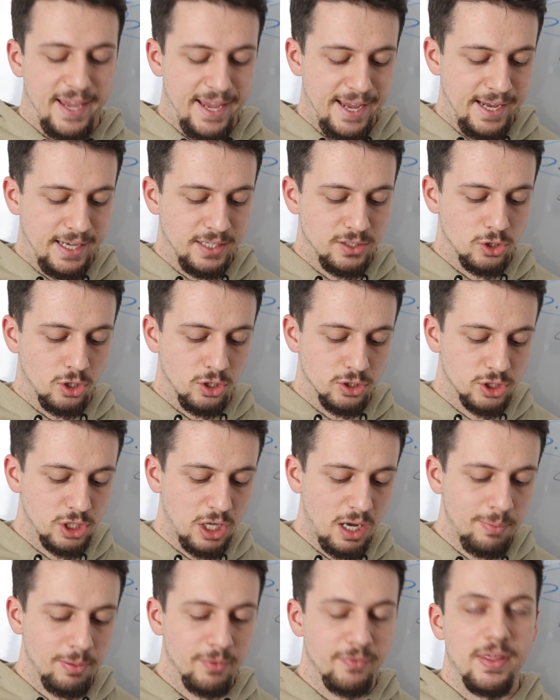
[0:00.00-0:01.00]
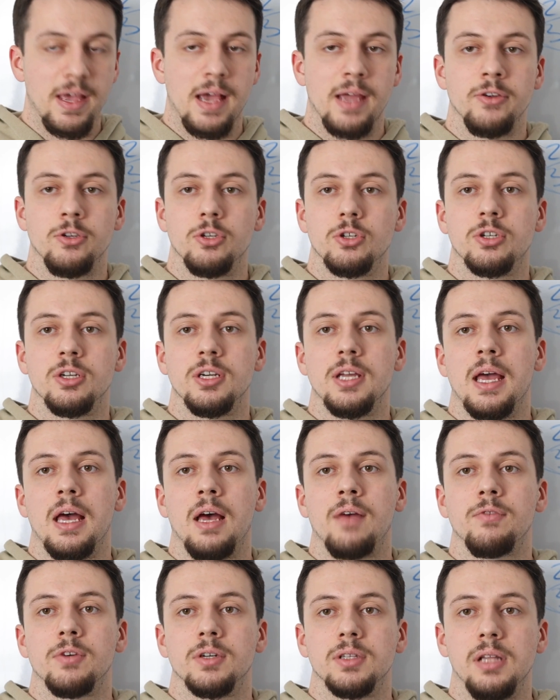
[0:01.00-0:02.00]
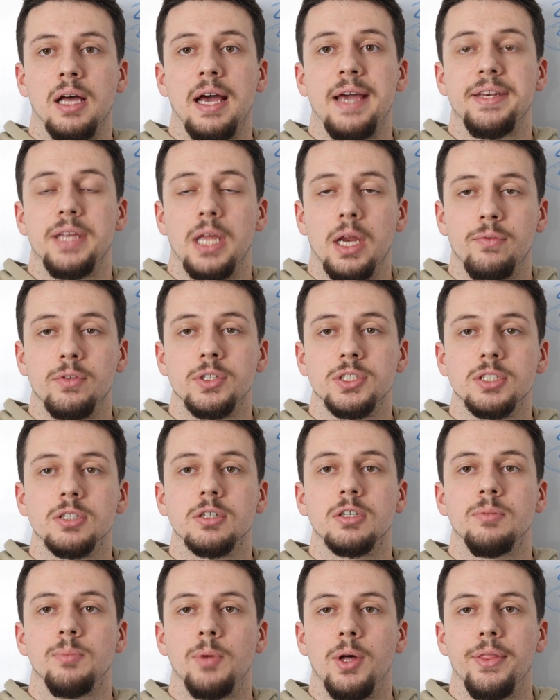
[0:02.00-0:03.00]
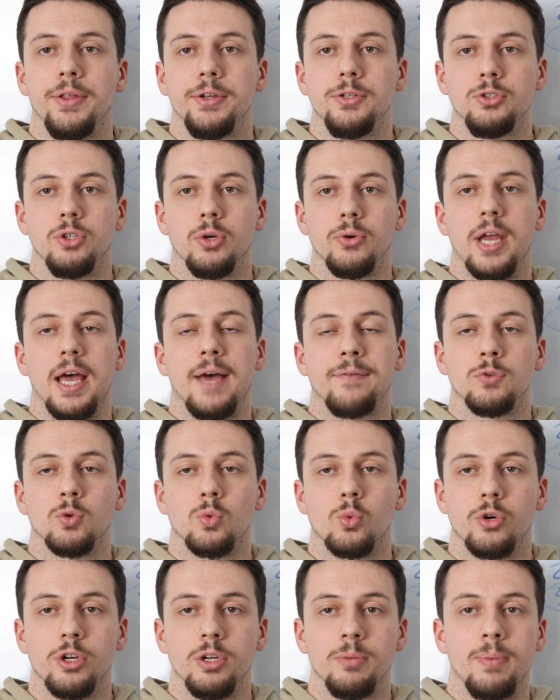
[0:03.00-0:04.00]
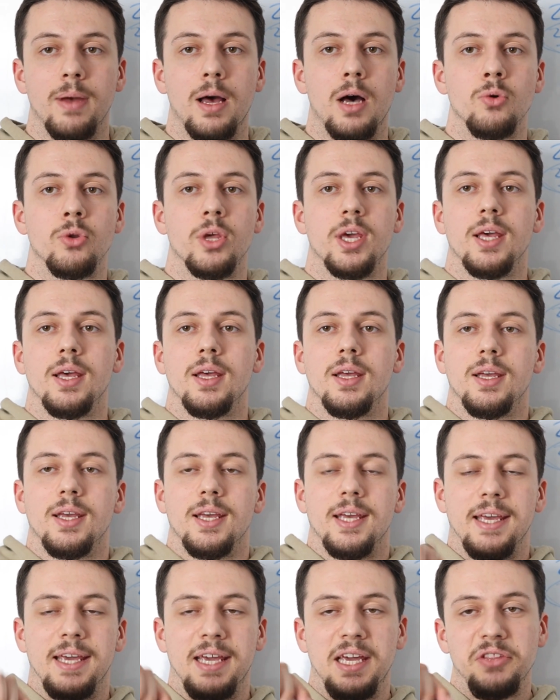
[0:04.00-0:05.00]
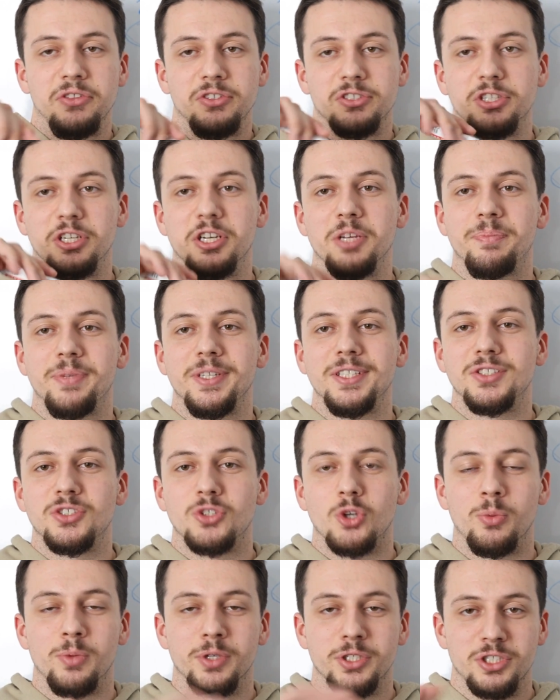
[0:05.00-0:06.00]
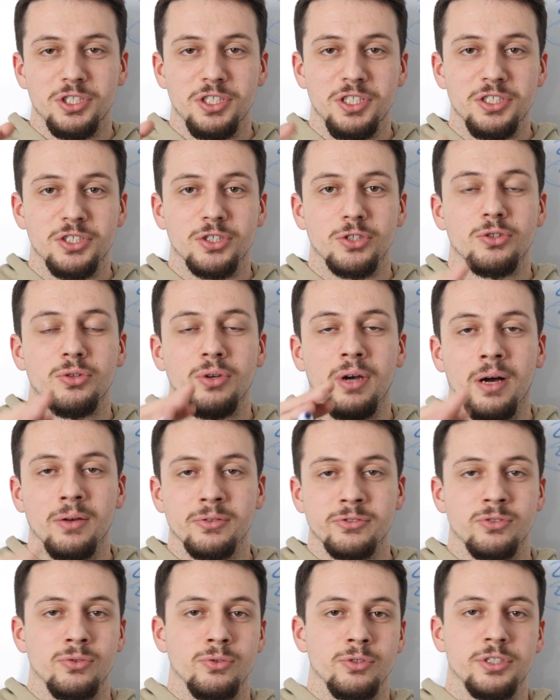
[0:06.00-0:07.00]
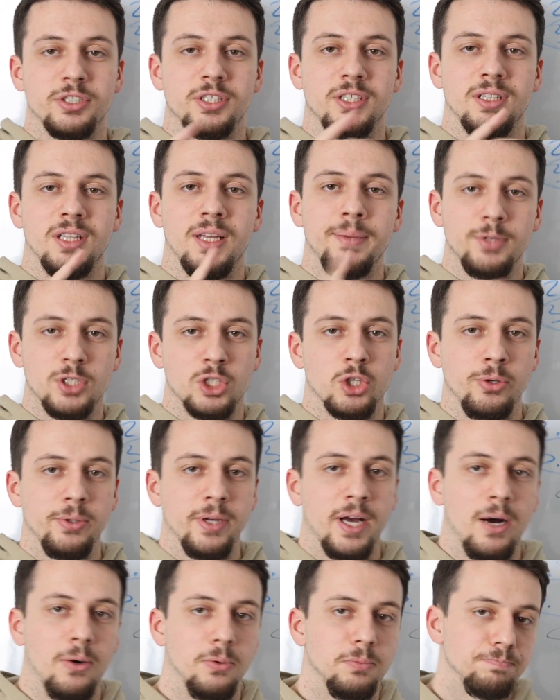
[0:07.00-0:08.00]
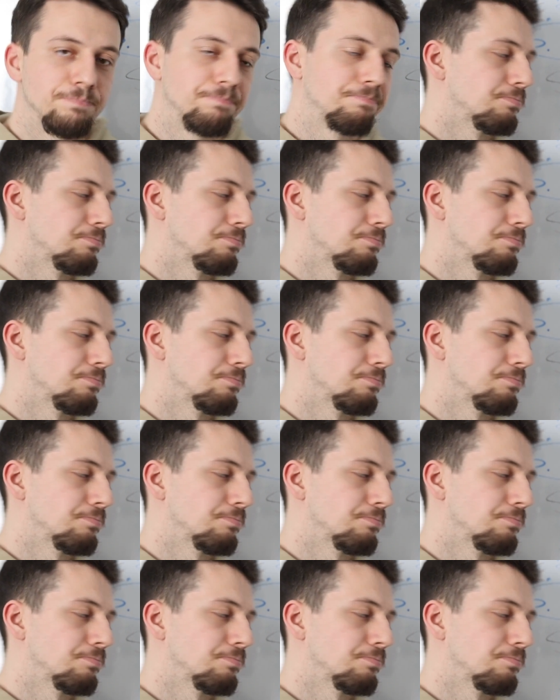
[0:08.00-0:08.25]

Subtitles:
And on top of that, you're going to have a client every single month that you don't have to worry about, and it's going to be so much easier to outsource. Let me show you how.